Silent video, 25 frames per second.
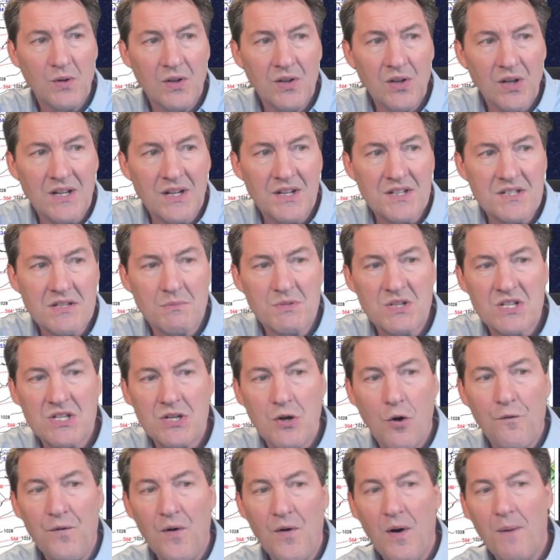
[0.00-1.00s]
We'll look at some
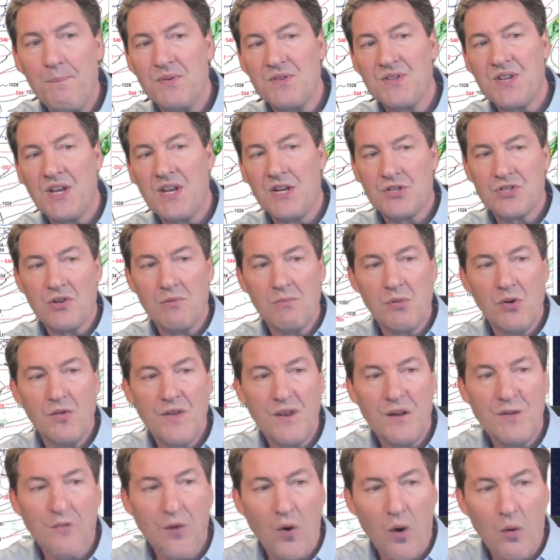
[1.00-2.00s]
snowfall potential
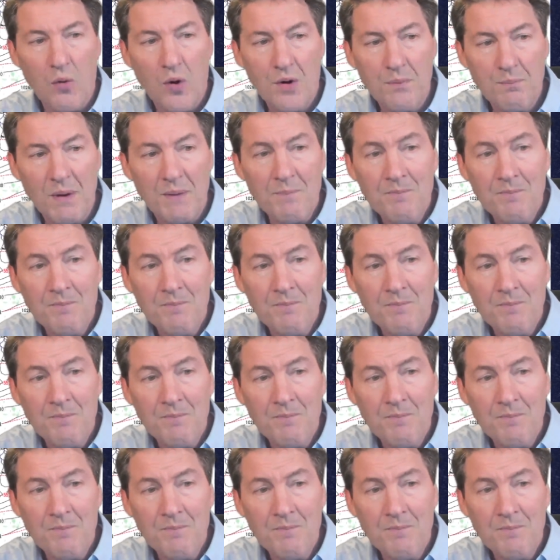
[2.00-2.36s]
moving forward.